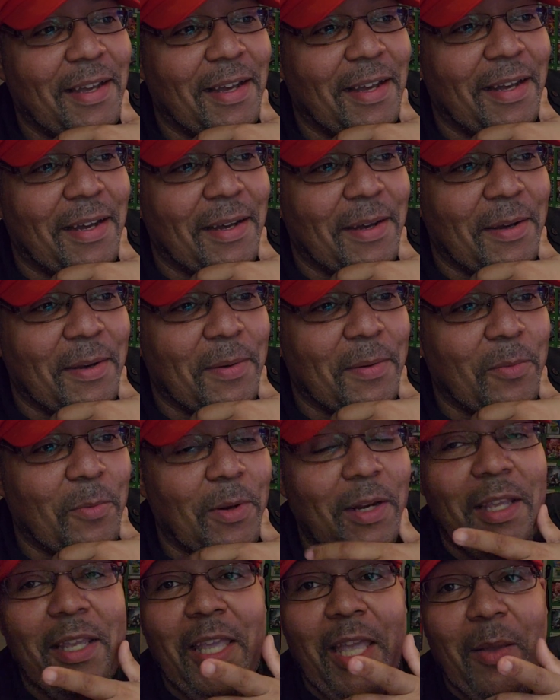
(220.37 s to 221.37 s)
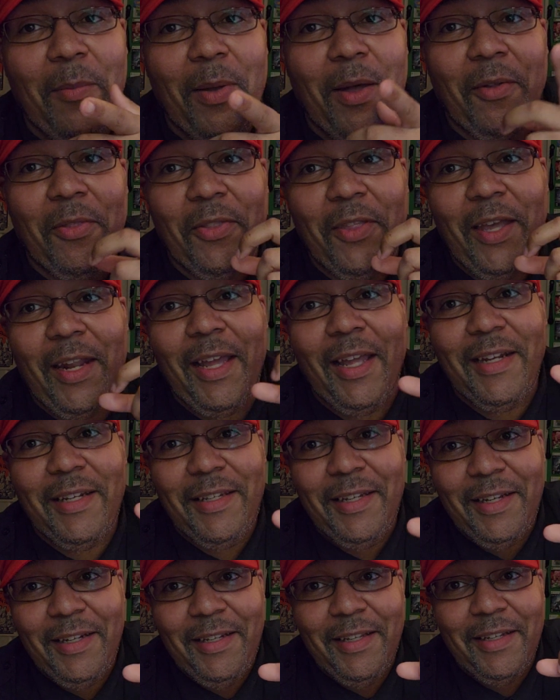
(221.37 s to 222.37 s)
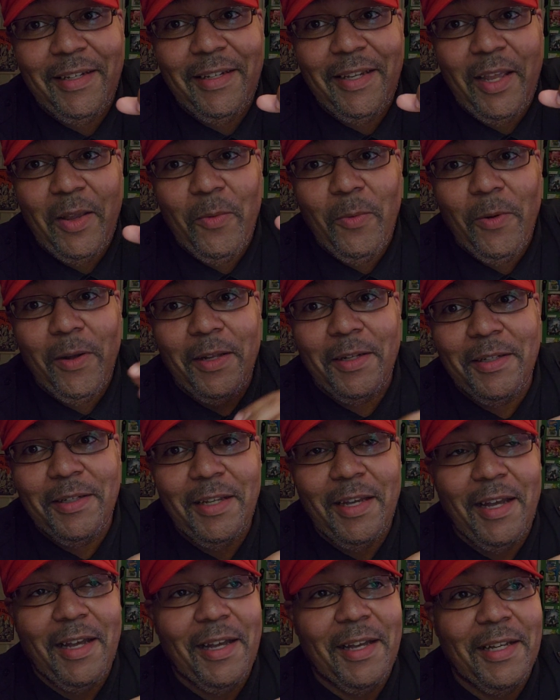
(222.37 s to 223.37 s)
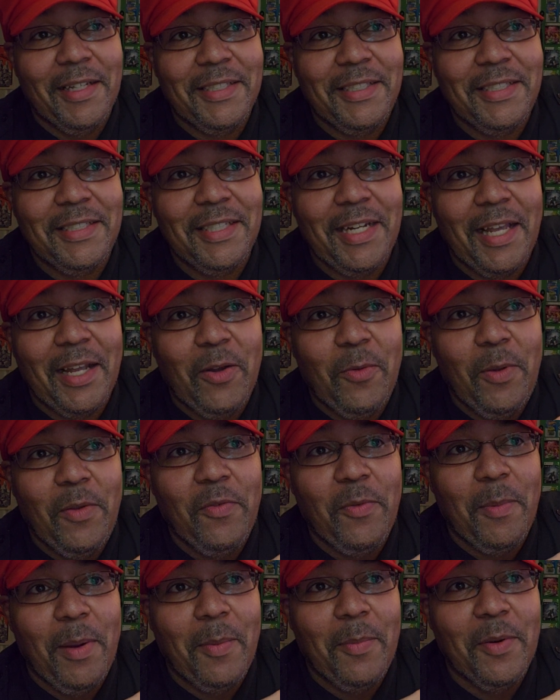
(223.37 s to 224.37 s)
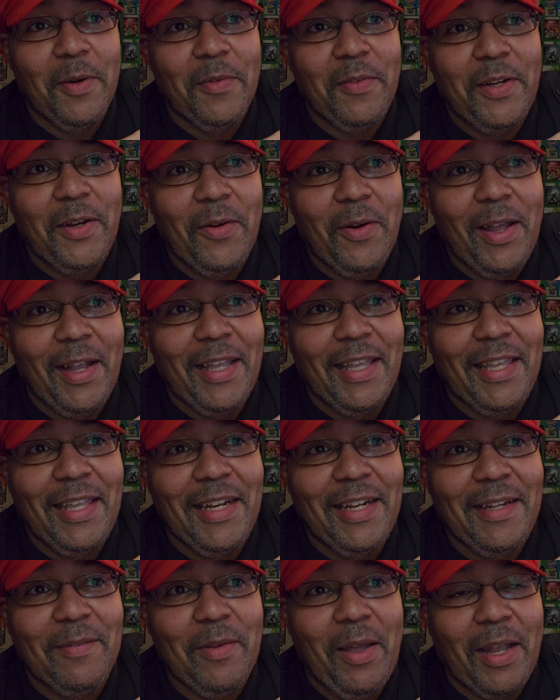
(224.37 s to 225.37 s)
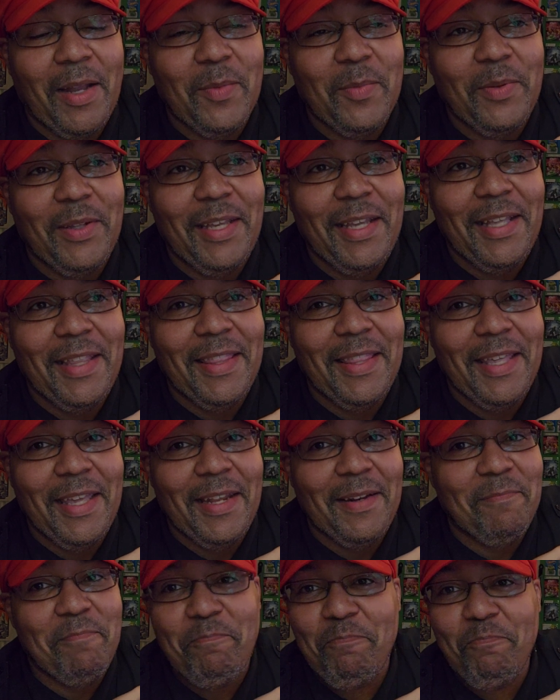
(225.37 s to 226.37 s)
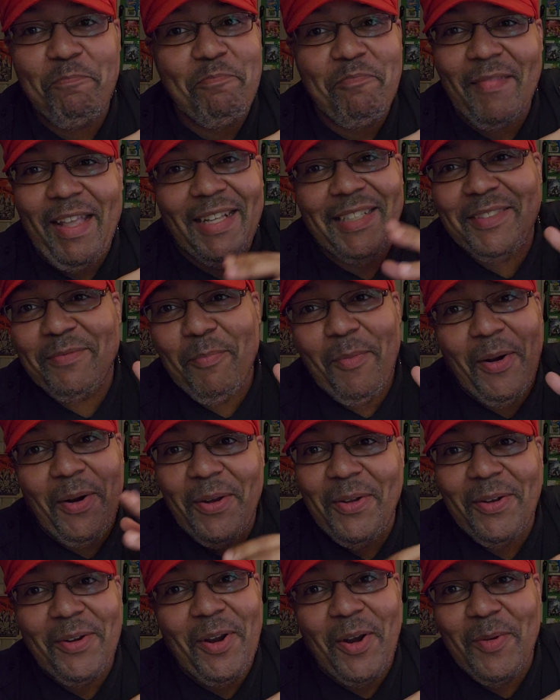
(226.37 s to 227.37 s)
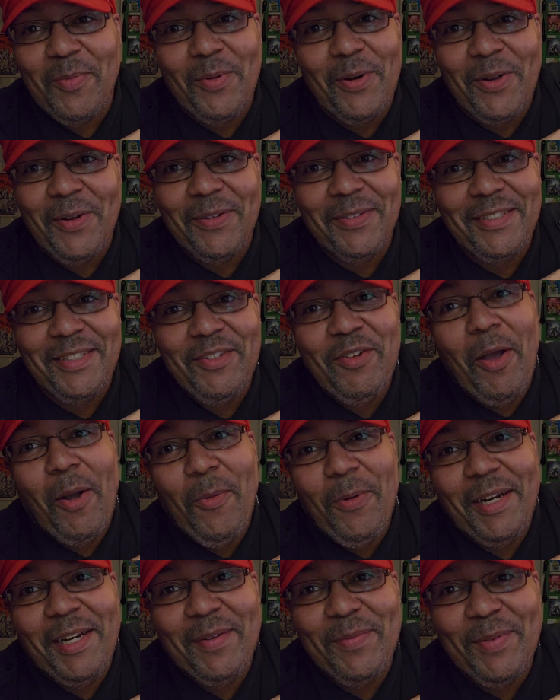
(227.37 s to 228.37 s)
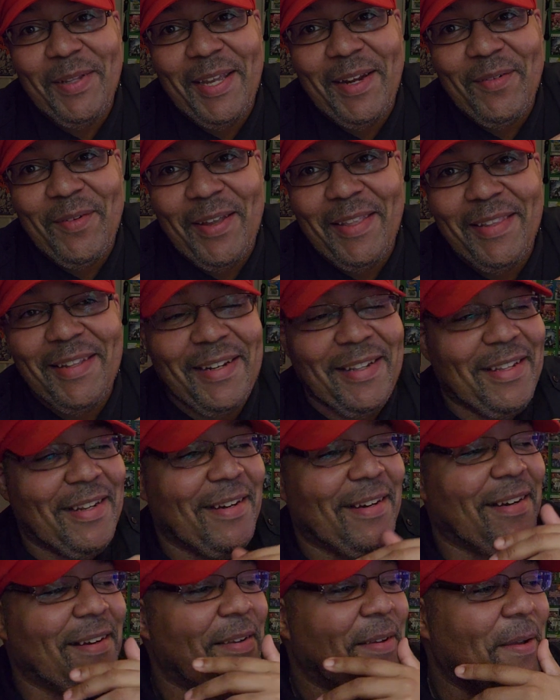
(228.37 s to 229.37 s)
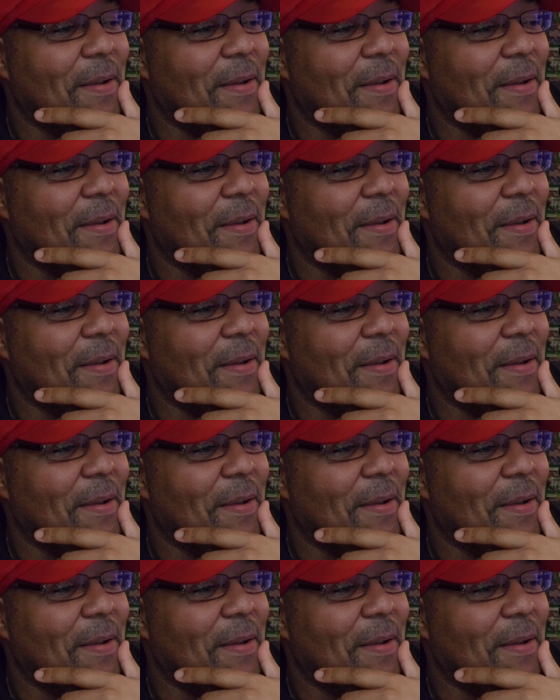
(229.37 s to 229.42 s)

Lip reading: When it came out, that I did get day one. She said I could wait for my birthday or I could get it. I could play it then. It's Mario Kart, bro. You know I wanted to play it right then and there.